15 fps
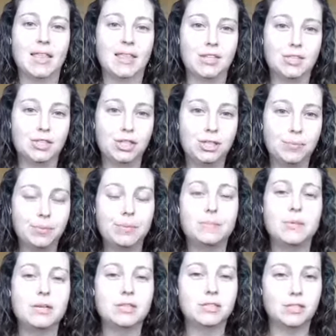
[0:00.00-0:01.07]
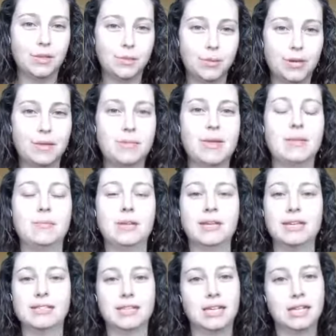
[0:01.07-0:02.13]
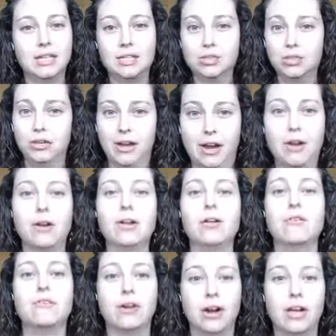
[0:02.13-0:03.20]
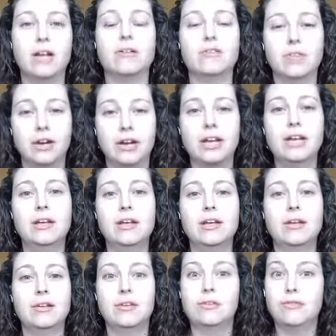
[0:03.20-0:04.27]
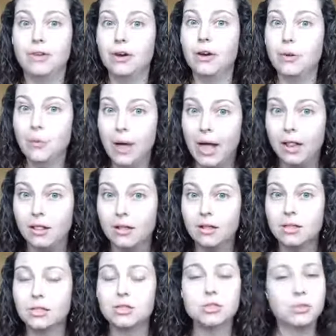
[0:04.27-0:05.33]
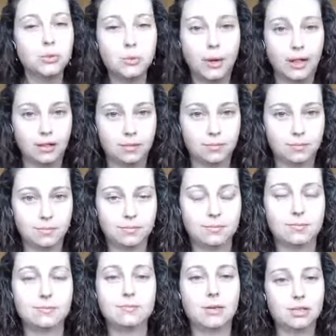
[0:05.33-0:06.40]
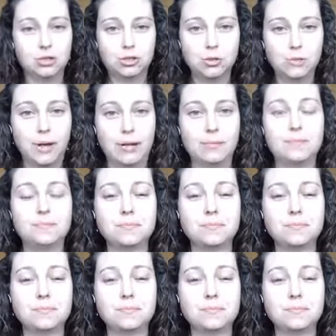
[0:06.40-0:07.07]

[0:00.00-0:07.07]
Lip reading: They're cheap, so they put them in because it cleans your hair very, very, very well. Too well. Much too well.